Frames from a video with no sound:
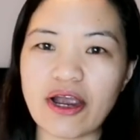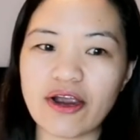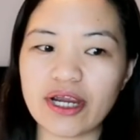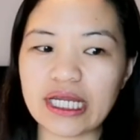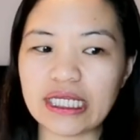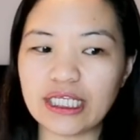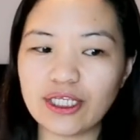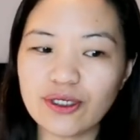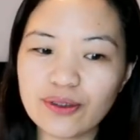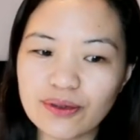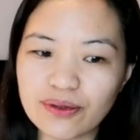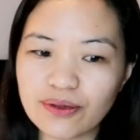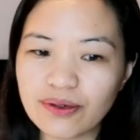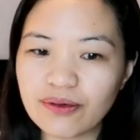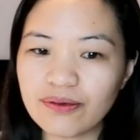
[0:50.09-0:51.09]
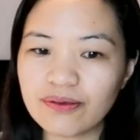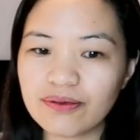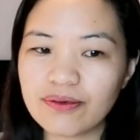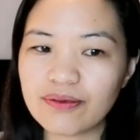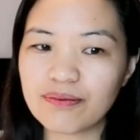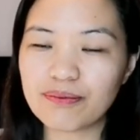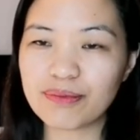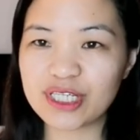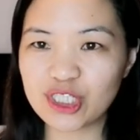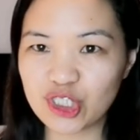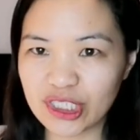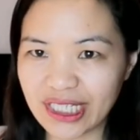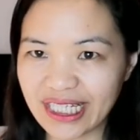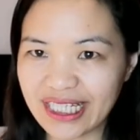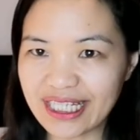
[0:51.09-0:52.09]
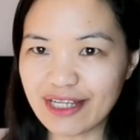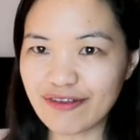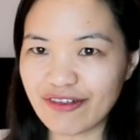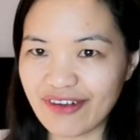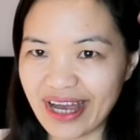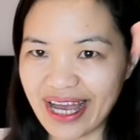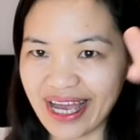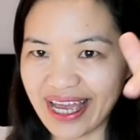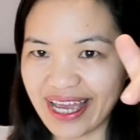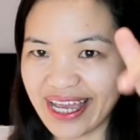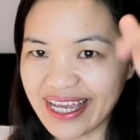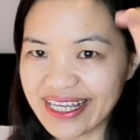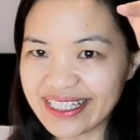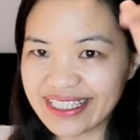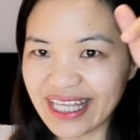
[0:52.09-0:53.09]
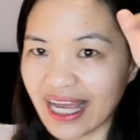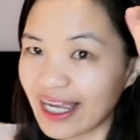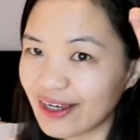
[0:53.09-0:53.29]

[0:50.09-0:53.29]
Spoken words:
our new machine device.